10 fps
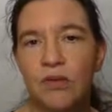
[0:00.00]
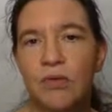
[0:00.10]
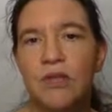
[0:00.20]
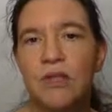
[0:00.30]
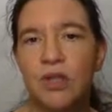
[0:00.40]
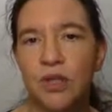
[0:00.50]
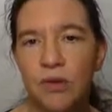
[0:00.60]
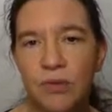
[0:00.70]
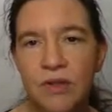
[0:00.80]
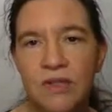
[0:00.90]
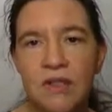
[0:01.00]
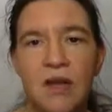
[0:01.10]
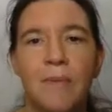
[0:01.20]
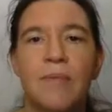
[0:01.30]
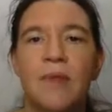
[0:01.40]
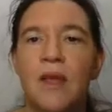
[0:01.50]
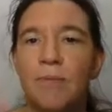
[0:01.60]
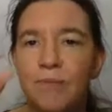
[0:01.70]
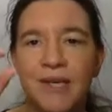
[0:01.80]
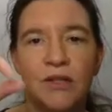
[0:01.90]
So this q is some
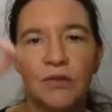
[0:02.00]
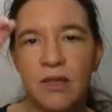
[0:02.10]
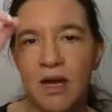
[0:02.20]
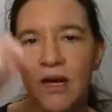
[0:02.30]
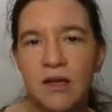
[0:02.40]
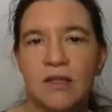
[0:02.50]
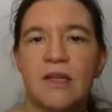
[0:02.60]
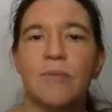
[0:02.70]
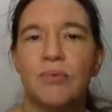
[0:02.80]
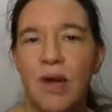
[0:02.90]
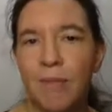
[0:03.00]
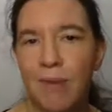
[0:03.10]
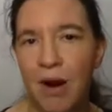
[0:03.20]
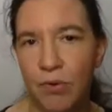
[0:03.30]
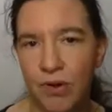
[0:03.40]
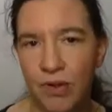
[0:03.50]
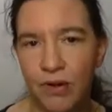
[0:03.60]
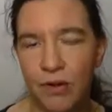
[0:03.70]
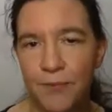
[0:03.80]
p to the r, some prime power there.